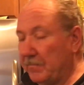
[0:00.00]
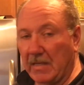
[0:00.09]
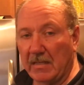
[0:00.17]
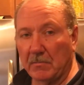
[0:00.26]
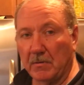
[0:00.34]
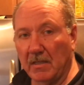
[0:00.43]

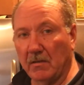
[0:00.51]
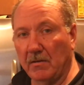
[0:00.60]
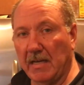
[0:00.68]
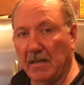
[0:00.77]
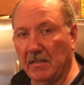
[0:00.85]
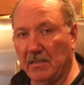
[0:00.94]
Next we're going to go
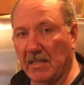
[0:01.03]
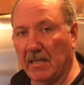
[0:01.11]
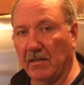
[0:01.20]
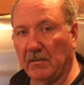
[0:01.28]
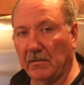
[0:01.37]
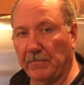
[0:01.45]
down and check
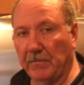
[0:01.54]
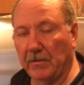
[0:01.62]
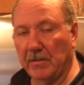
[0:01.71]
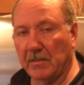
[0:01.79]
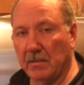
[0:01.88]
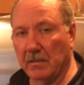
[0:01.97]
out the
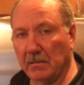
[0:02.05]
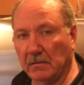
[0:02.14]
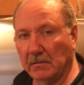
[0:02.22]
furnace.